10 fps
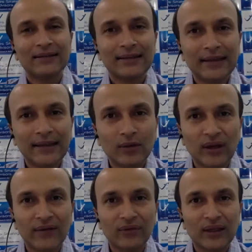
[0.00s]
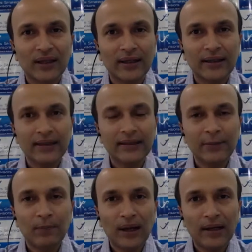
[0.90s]
This wave theory
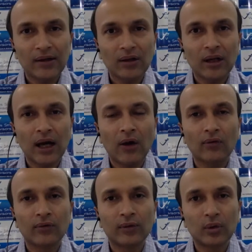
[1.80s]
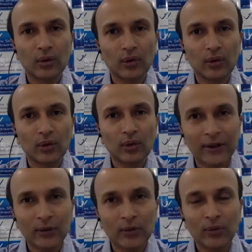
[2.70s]
depends on how good are
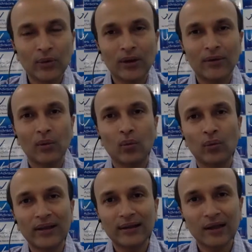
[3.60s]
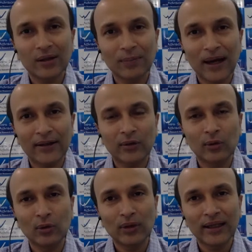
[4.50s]
you with respect to
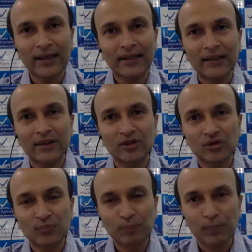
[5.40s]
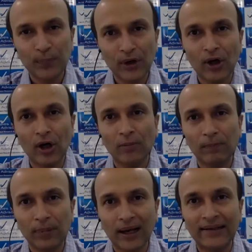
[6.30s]
looking at a pure
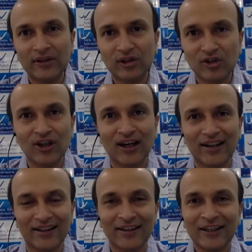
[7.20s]
price chart,